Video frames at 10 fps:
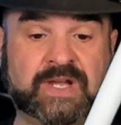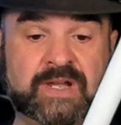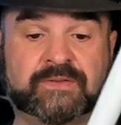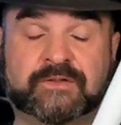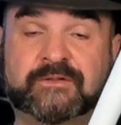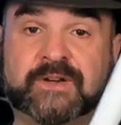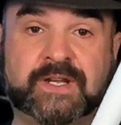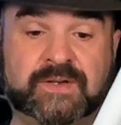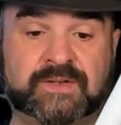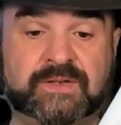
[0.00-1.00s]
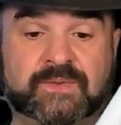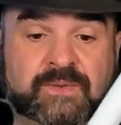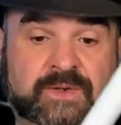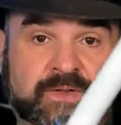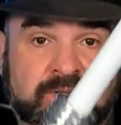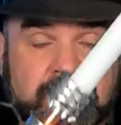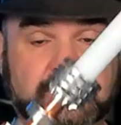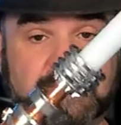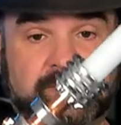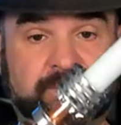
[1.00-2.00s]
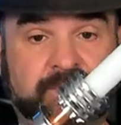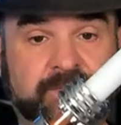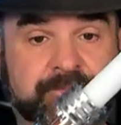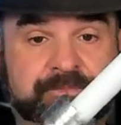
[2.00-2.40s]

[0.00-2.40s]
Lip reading: ever fight with LEIA saber.